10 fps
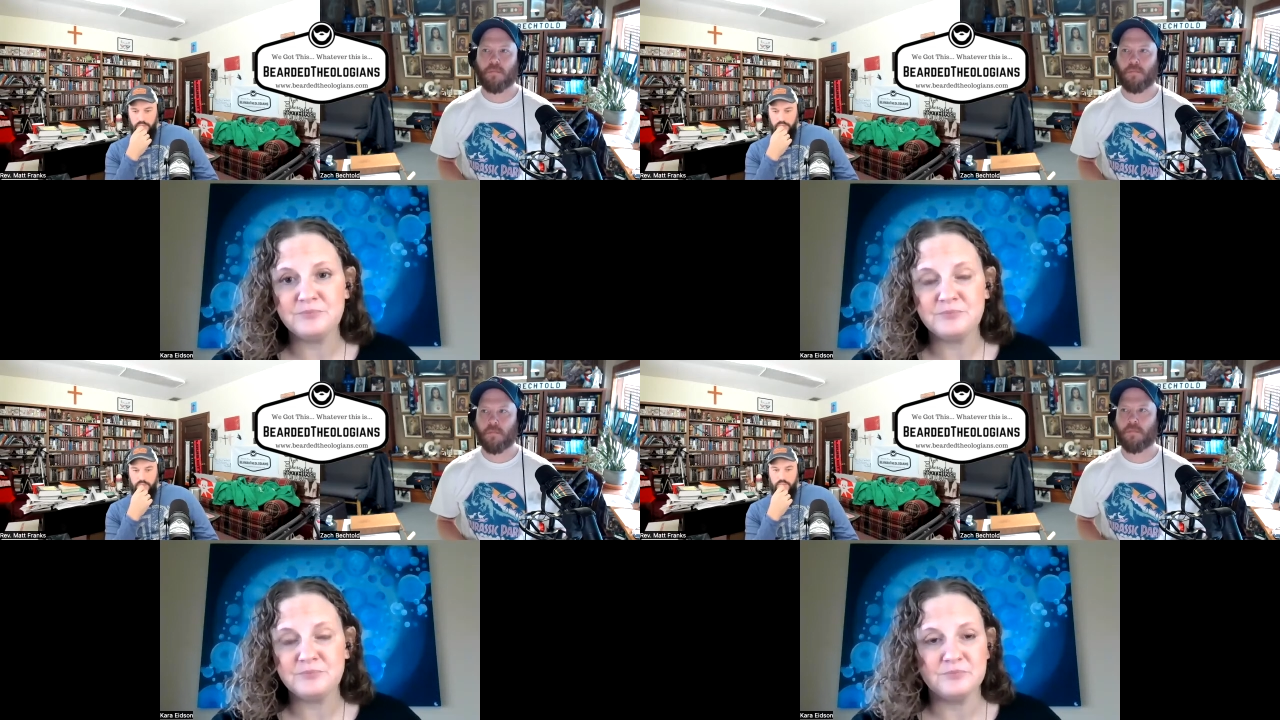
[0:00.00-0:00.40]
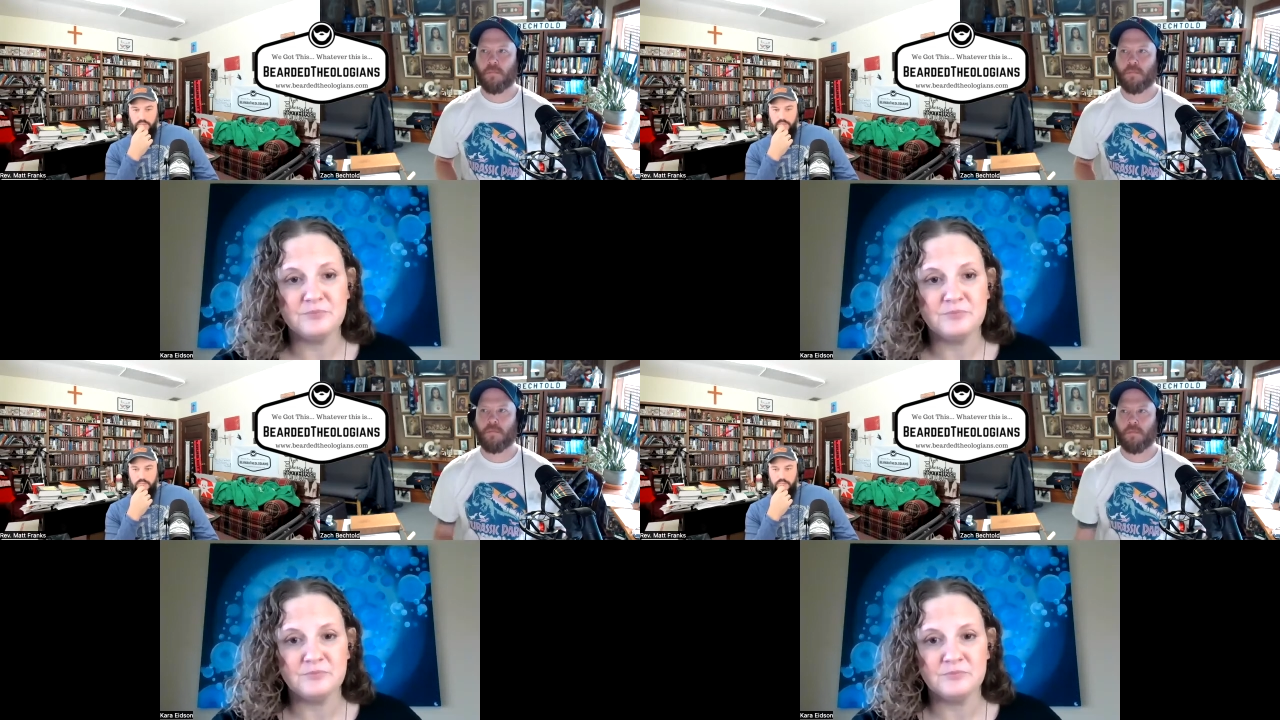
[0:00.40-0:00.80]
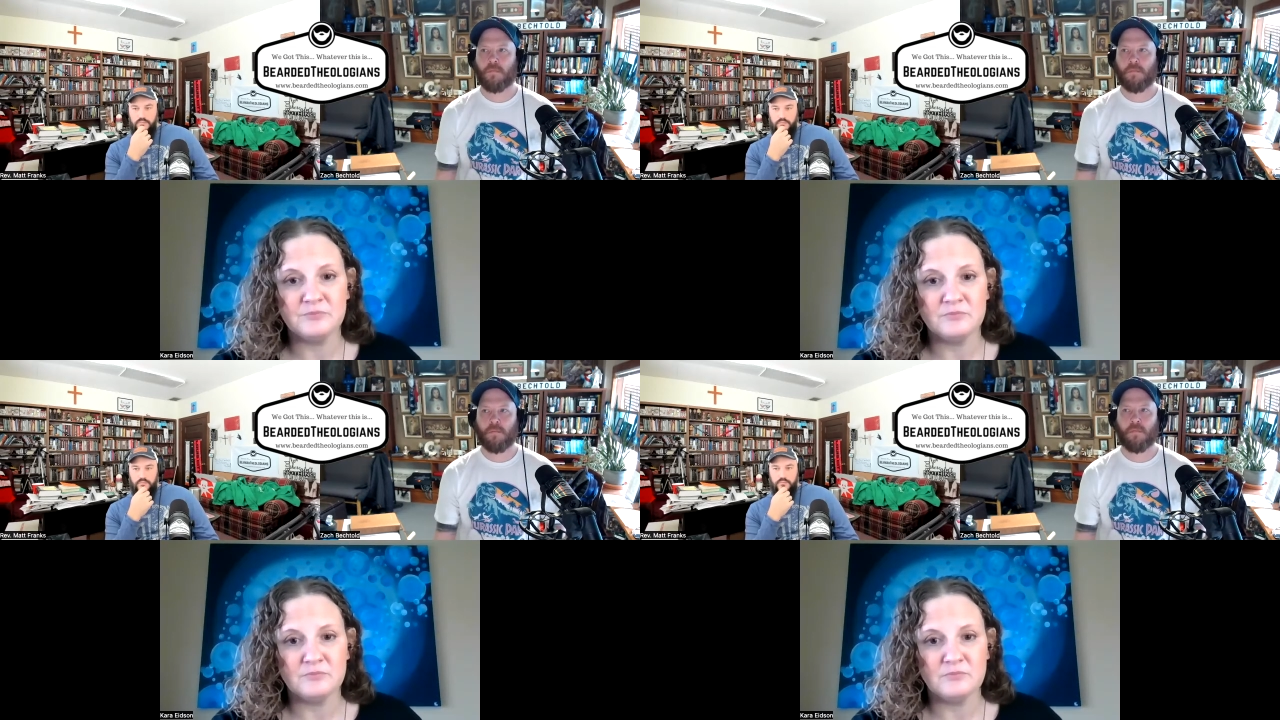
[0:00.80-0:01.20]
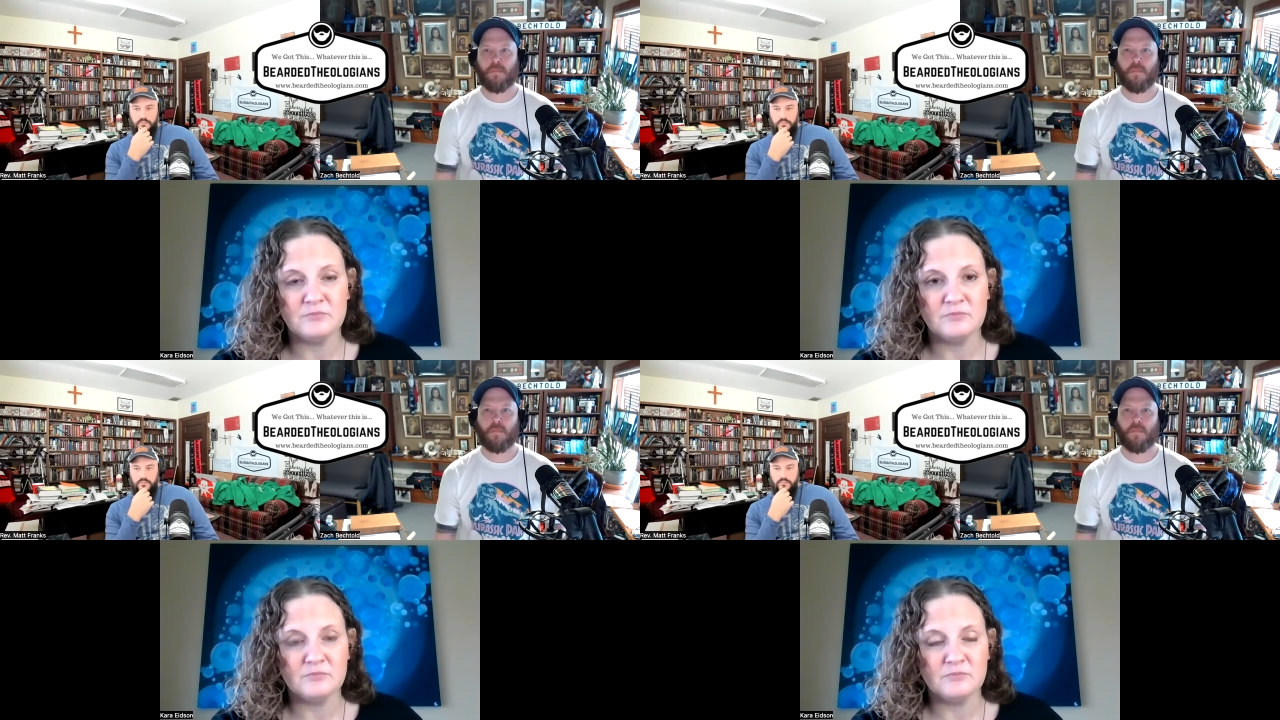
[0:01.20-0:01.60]

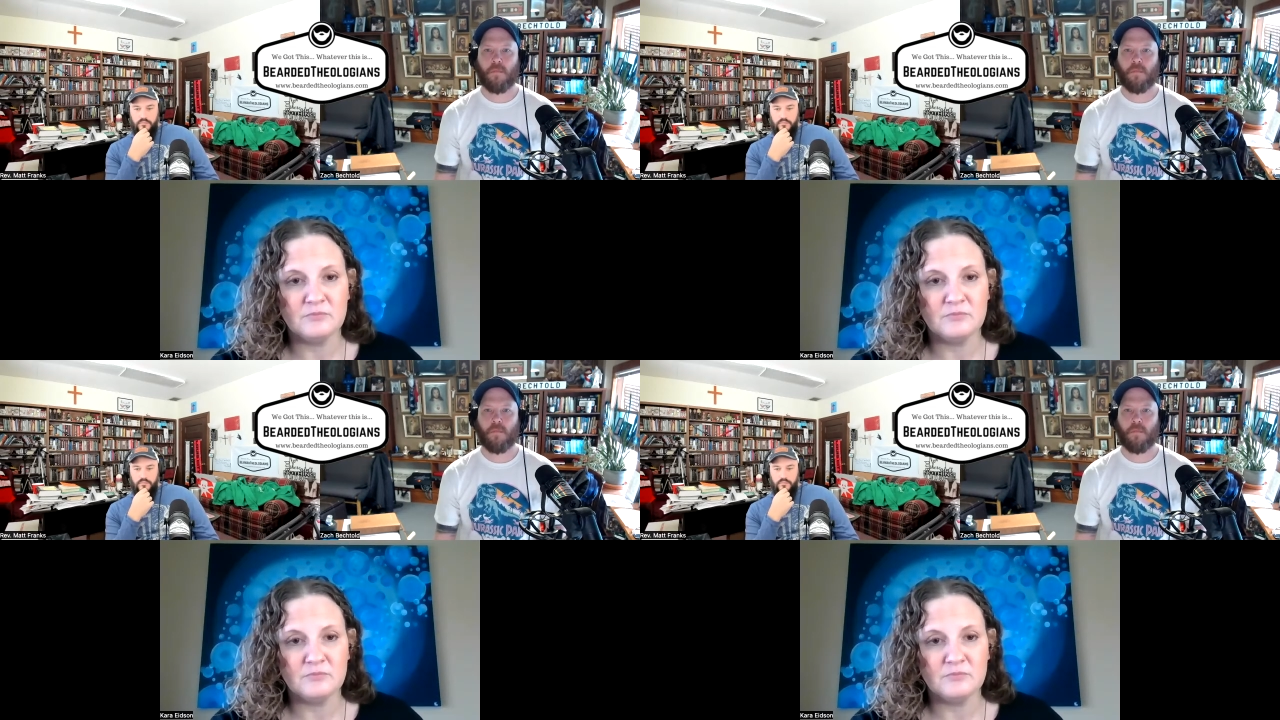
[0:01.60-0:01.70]
[no speech]